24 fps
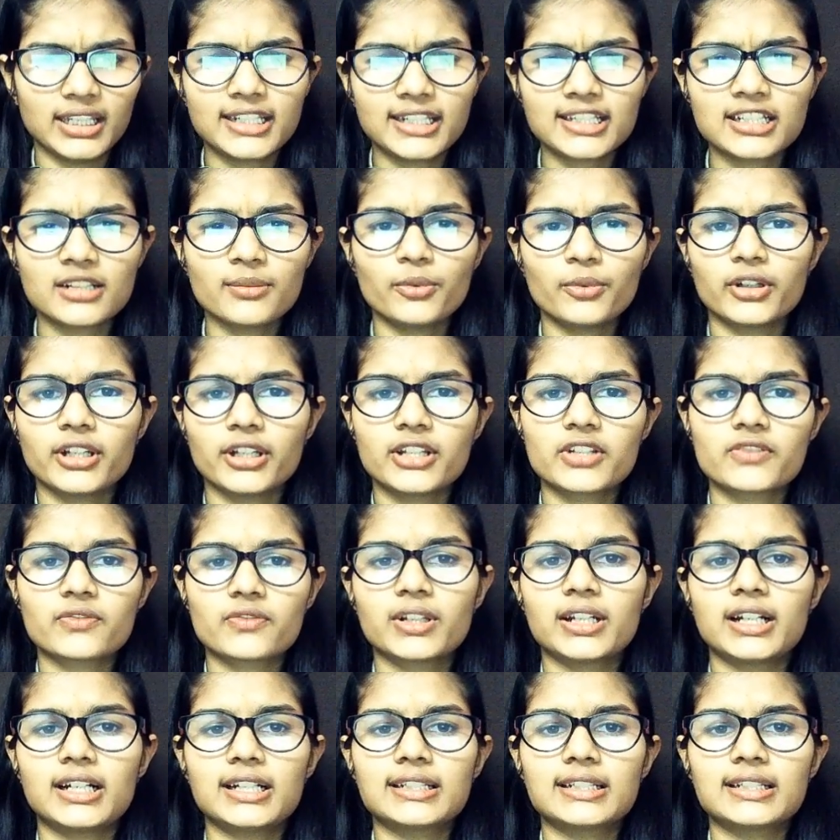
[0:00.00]
little point
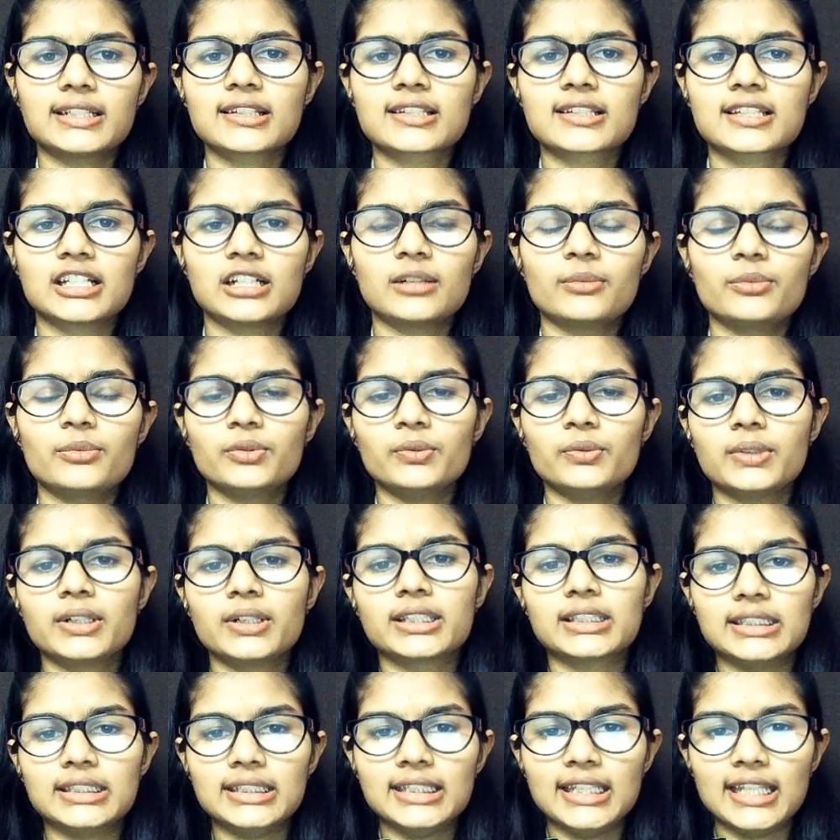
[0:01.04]
regarding the Tableau
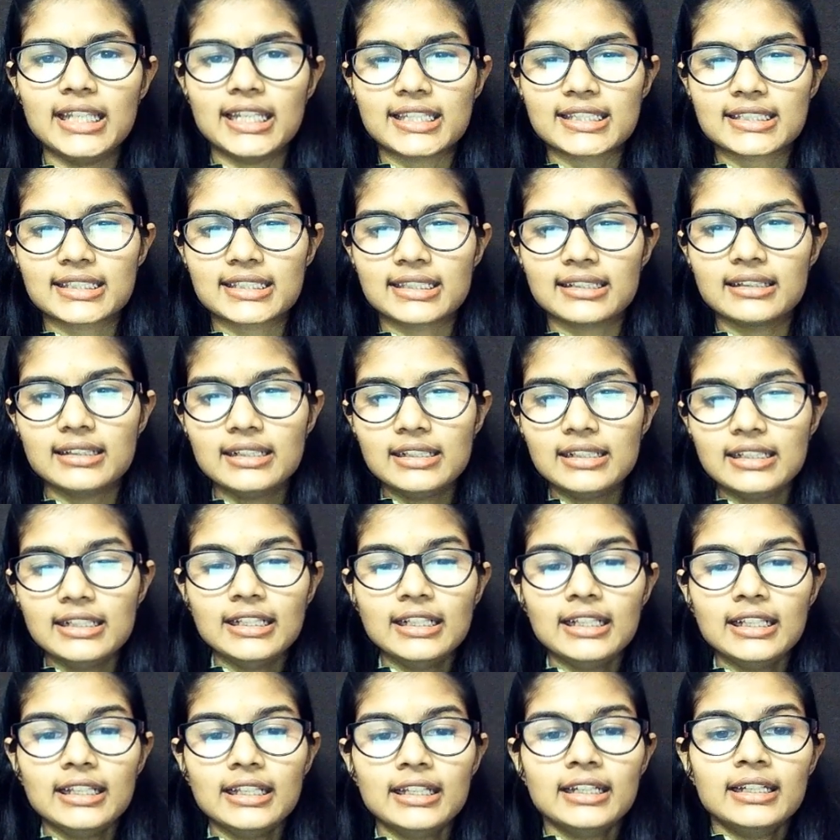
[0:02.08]
and the Excel.
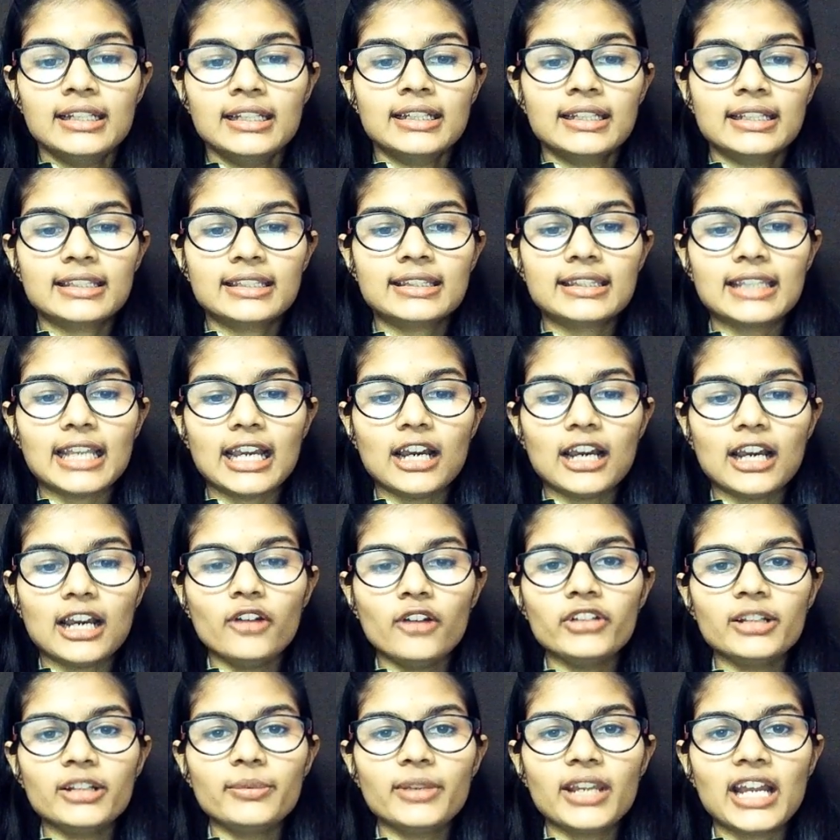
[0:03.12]
Now
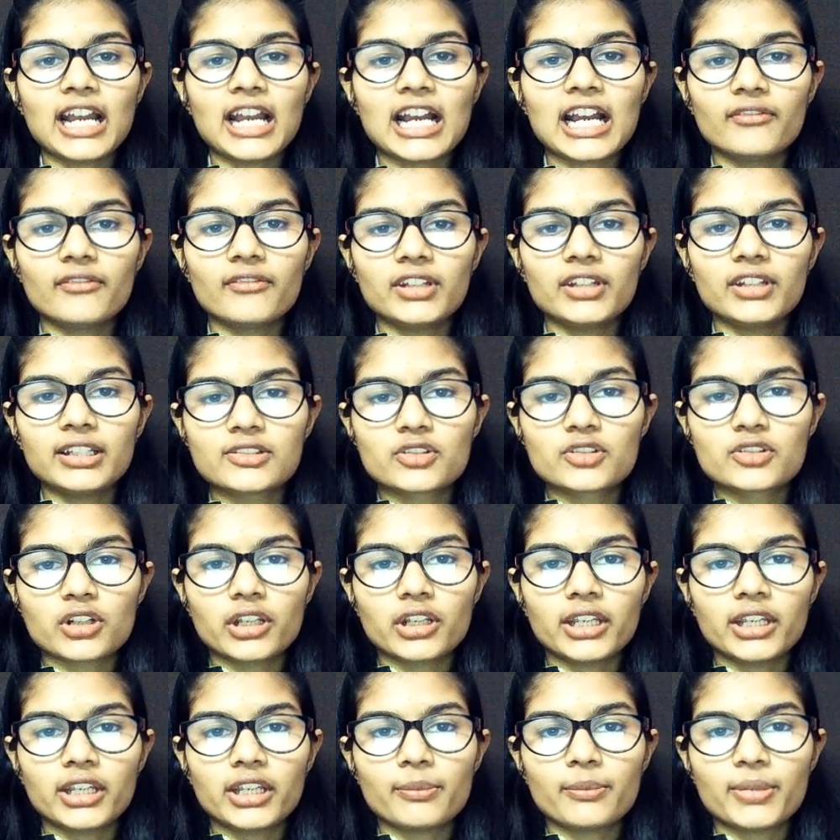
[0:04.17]
we'll be having
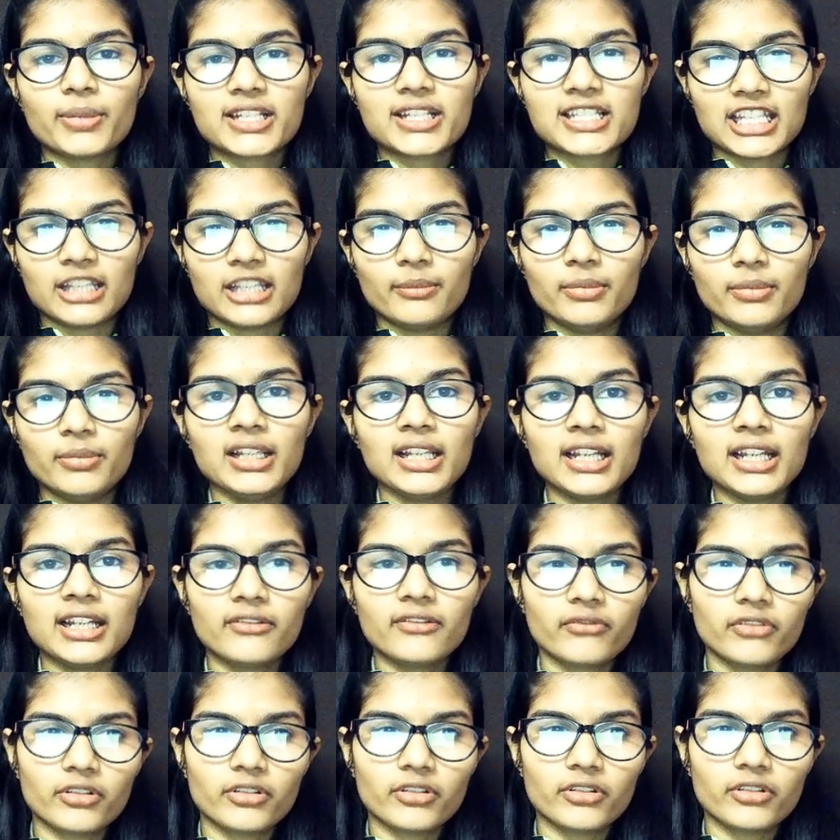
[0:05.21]
drawing up a table,
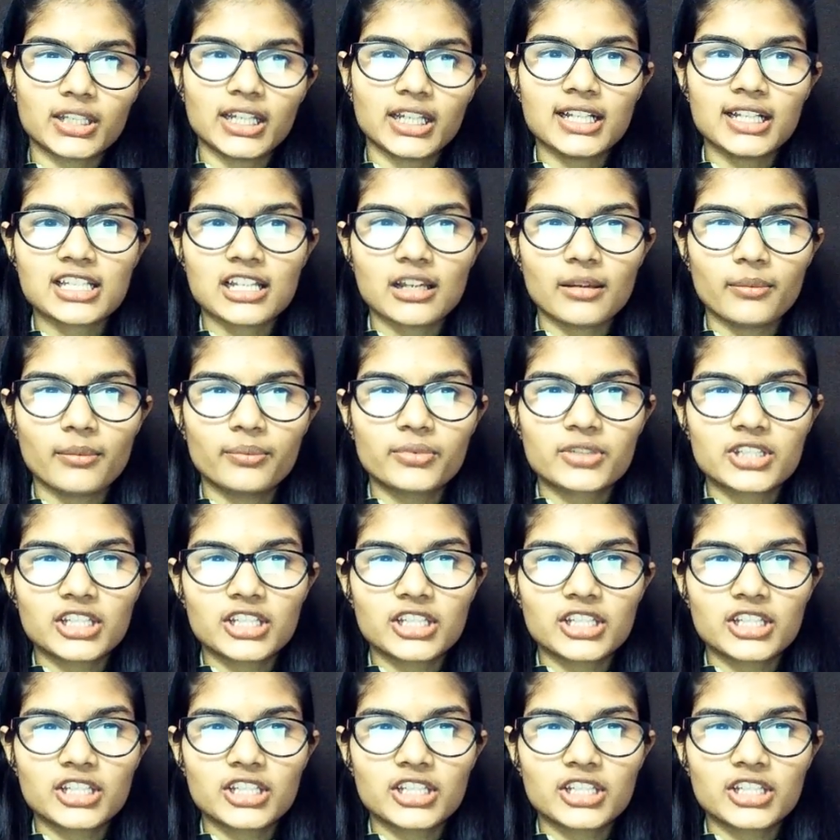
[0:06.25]
and from that